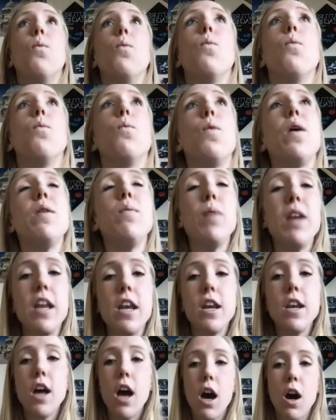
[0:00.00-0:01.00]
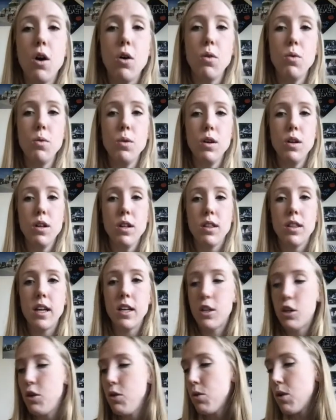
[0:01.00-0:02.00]
when we know
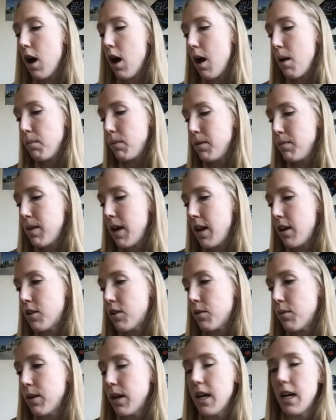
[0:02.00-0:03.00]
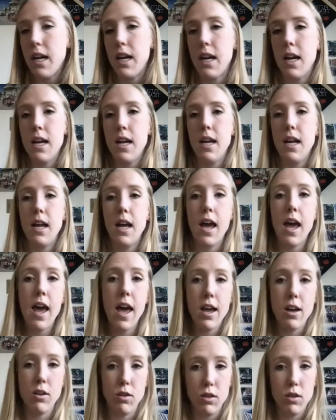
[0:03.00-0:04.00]
that 2 complementary
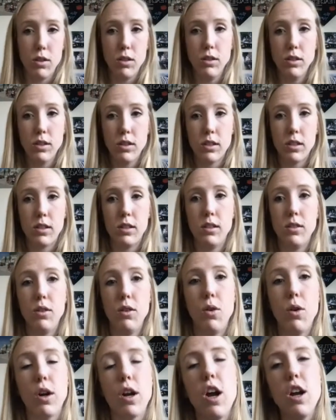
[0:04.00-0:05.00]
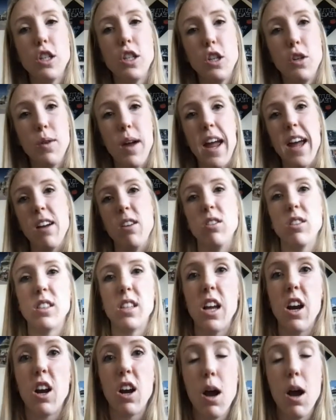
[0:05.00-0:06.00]
angles, or 2 angles
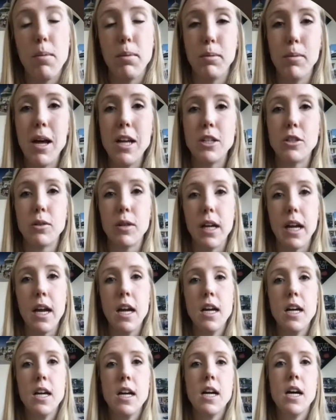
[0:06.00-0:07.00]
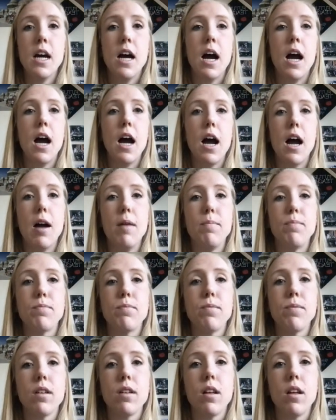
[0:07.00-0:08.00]
that are complementary,
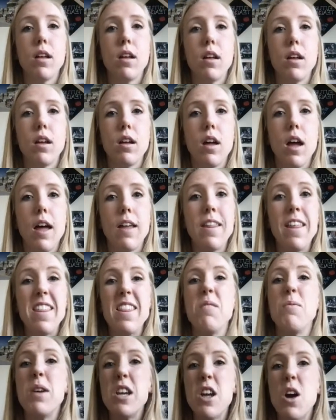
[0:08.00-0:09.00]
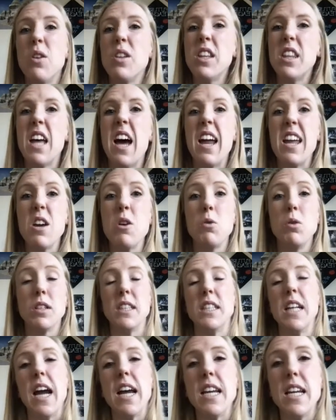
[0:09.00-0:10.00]
and then we know that that equals
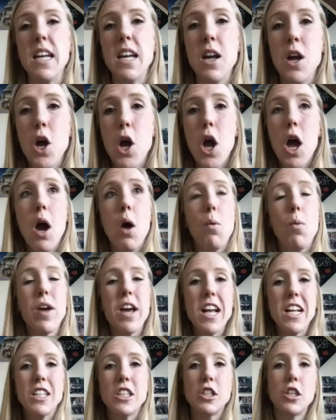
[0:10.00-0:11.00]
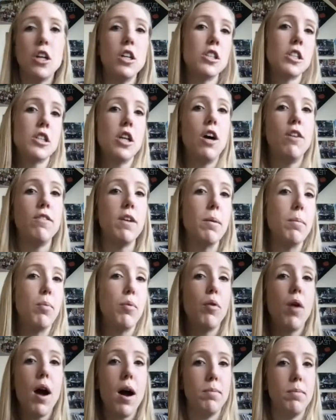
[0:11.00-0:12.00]
90, we can start solving
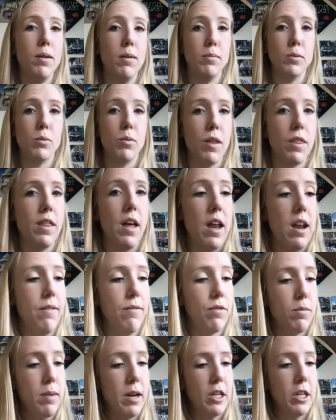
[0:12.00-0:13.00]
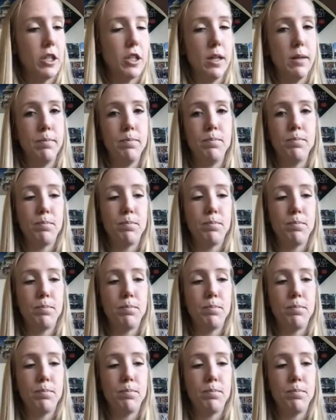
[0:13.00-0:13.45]
problems with that information.